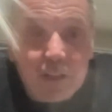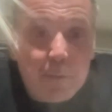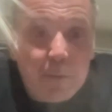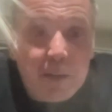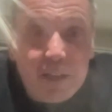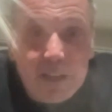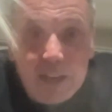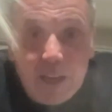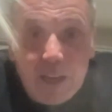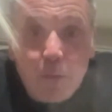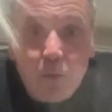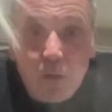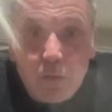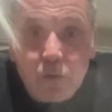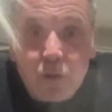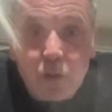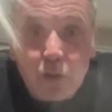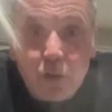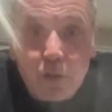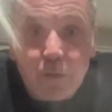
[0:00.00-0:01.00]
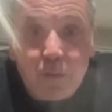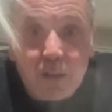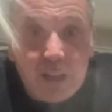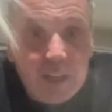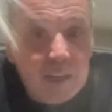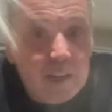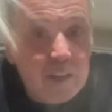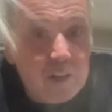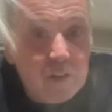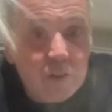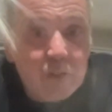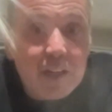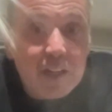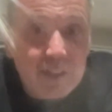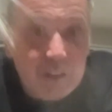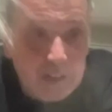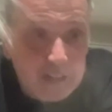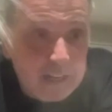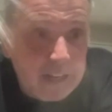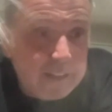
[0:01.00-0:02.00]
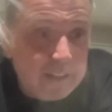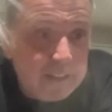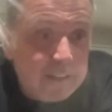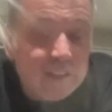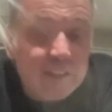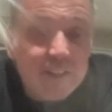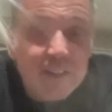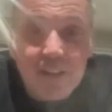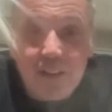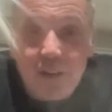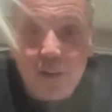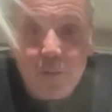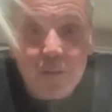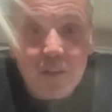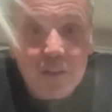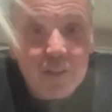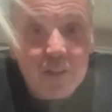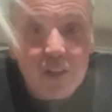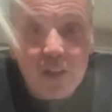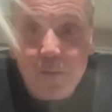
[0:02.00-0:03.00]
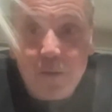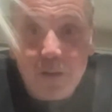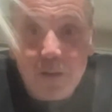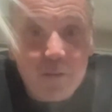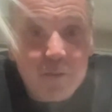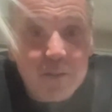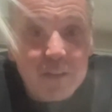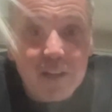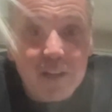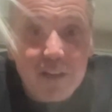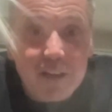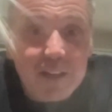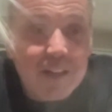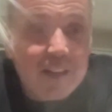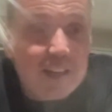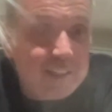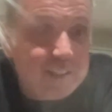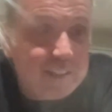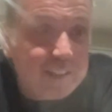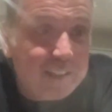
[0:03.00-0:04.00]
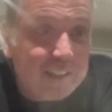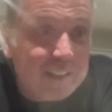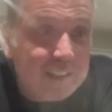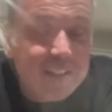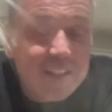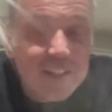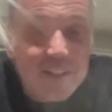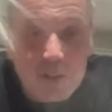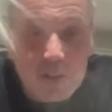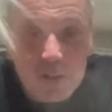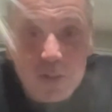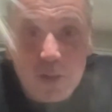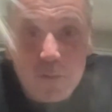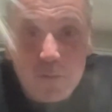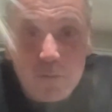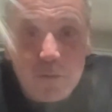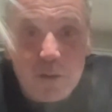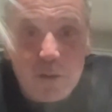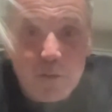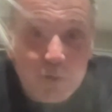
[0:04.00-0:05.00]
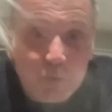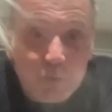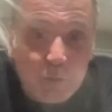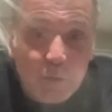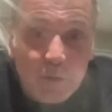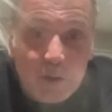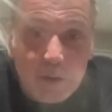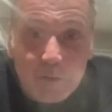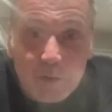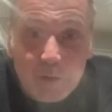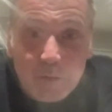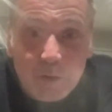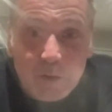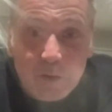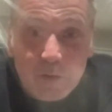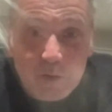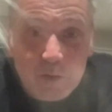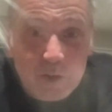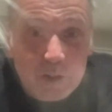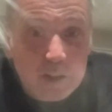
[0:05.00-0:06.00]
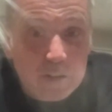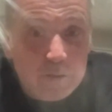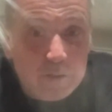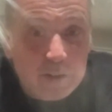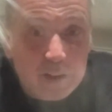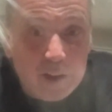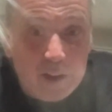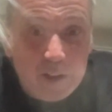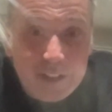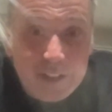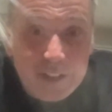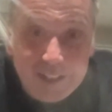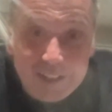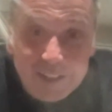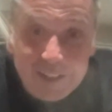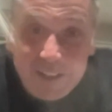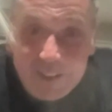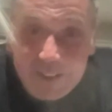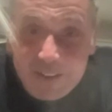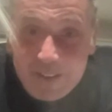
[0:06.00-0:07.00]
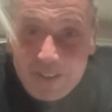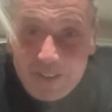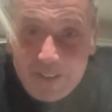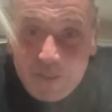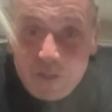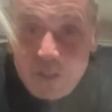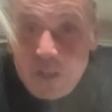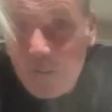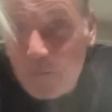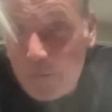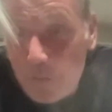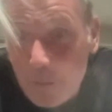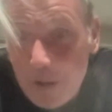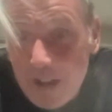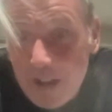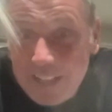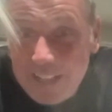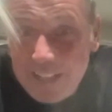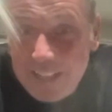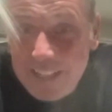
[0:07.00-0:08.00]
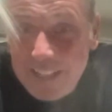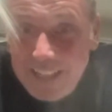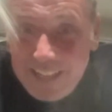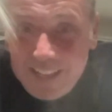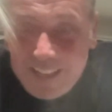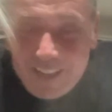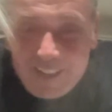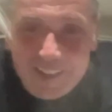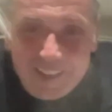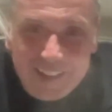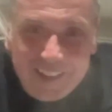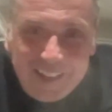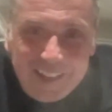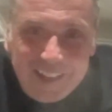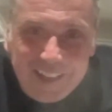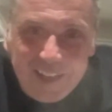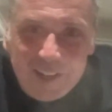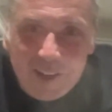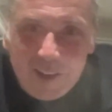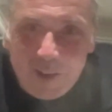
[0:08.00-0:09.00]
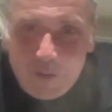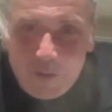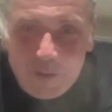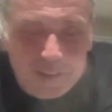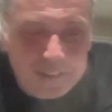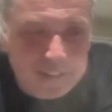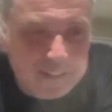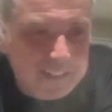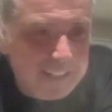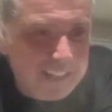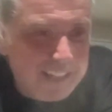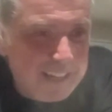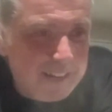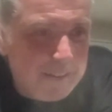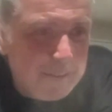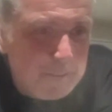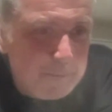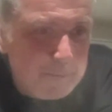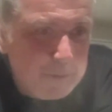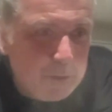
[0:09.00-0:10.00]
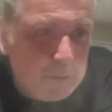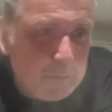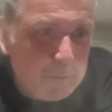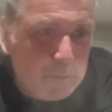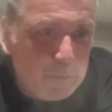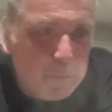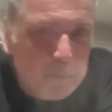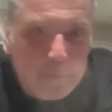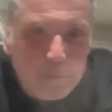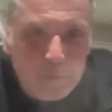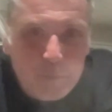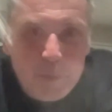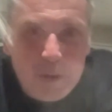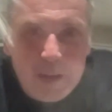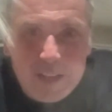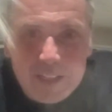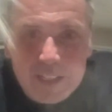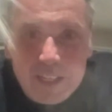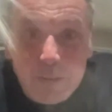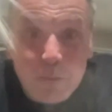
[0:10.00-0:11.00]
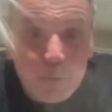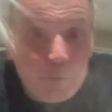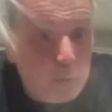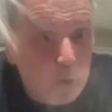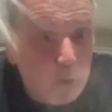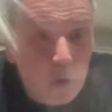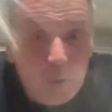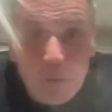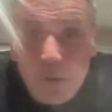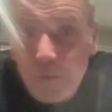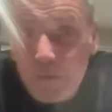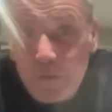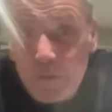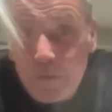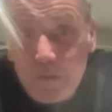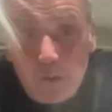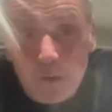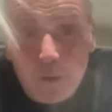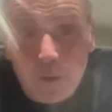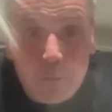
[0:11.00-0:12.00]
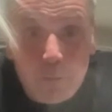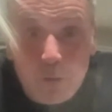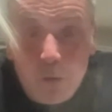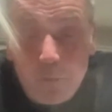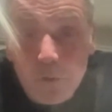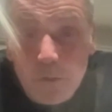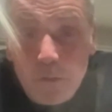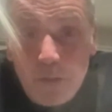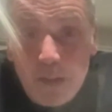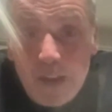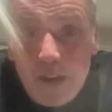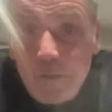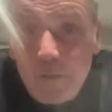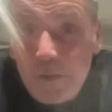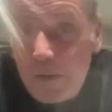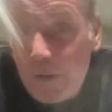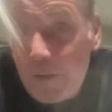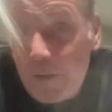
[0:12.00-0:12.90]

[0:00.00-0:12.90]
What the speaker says: I mean, League One was a tough league because you had your Leicester, you know, at the time when I was there, you had Leicester City, Nottingham Forest, Wolverhampton Wanderers, Sheffield United, Sheffield Wednesday, you know, and some big teams, Bournemouth there, and